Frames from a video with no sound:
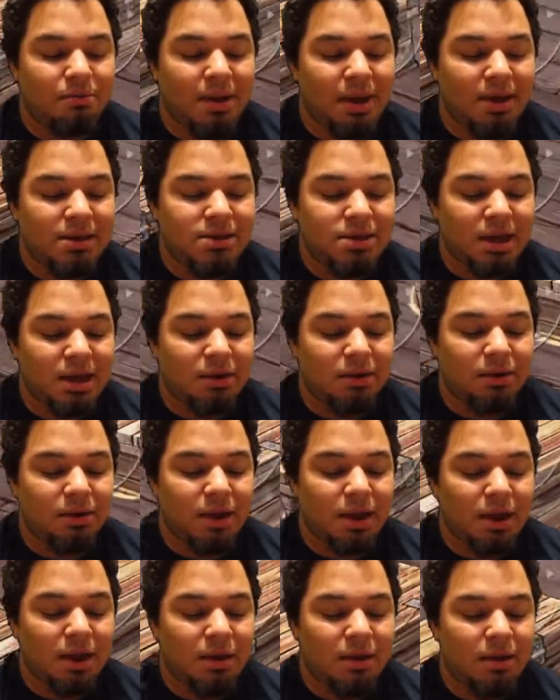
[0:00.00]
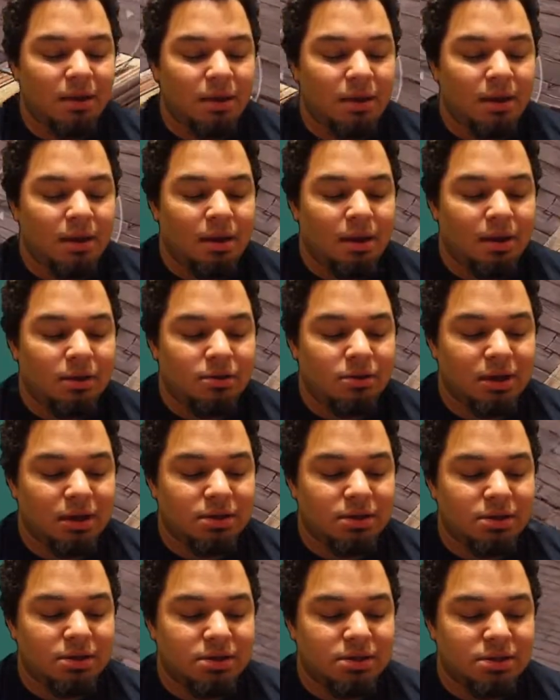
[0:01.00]
base area, as you guys
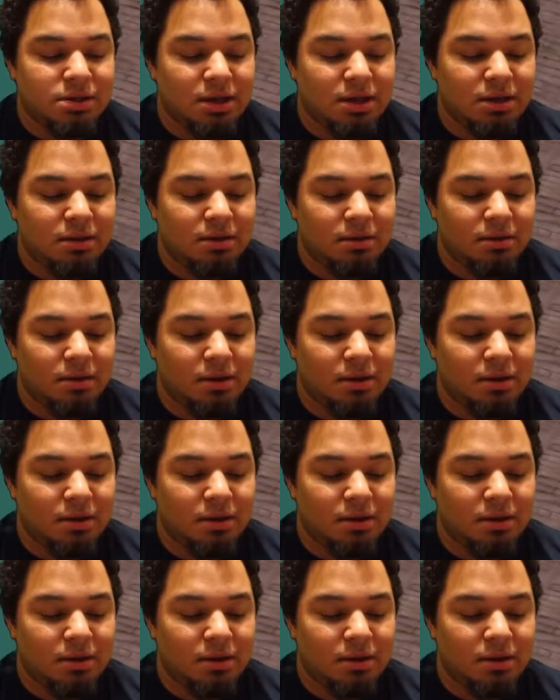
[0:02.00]
can see,